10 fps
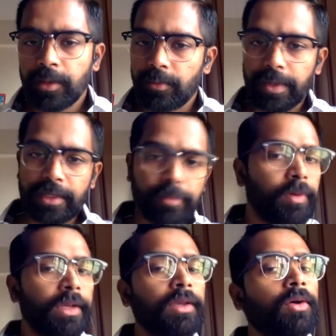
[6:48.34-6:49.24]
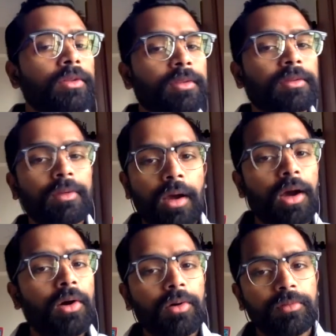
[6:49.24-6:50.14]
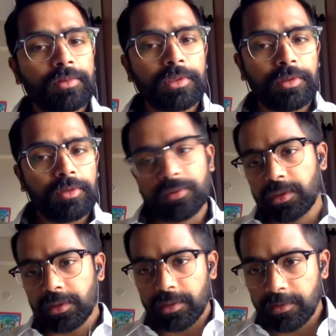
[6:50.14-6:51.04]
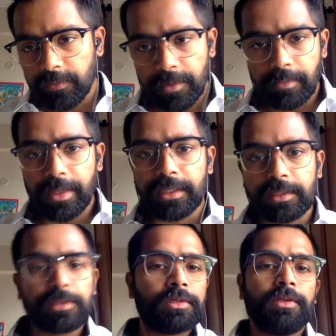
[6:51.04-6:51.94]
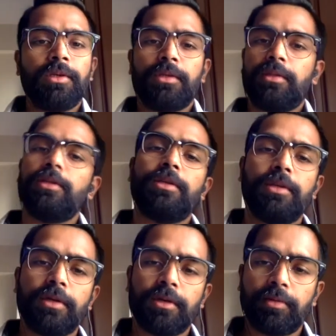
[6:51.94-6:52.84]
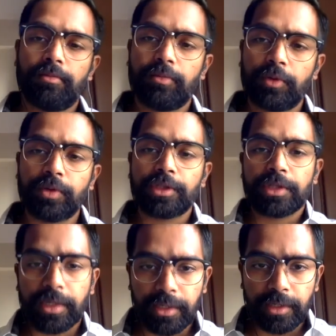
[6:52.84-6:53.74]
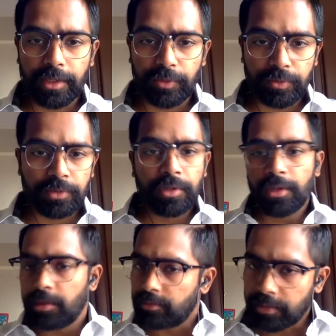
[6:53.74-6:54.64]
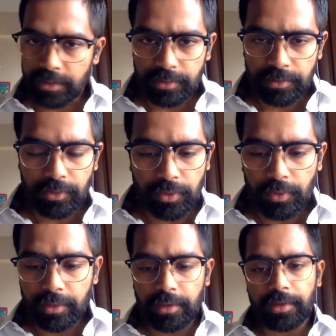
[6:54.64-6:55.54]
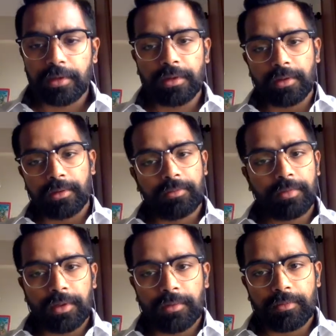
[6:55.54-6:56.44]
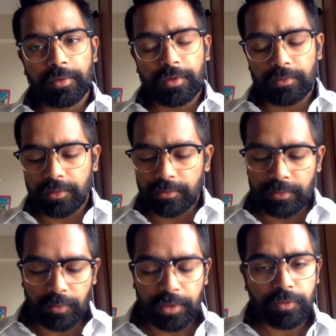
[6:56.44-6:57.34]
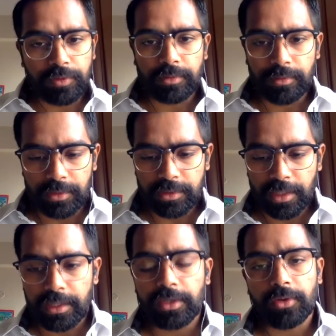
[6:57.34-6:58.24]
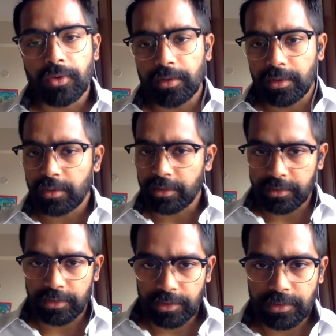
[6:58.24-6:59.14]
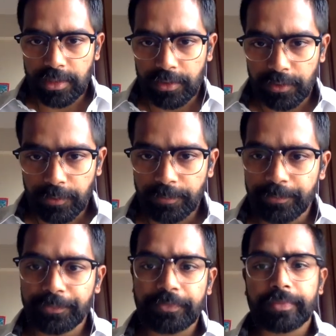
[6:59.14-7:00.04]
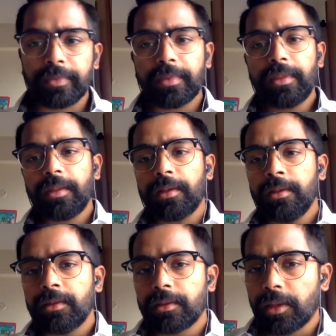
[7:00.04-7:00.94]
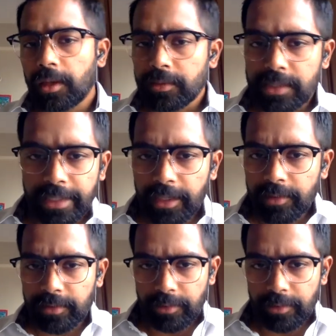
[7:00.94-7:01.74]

but depending on how certain different mixes, the duration can reduce. This your concrete, the one who's designing your concrete can suggest that to you. Now, and second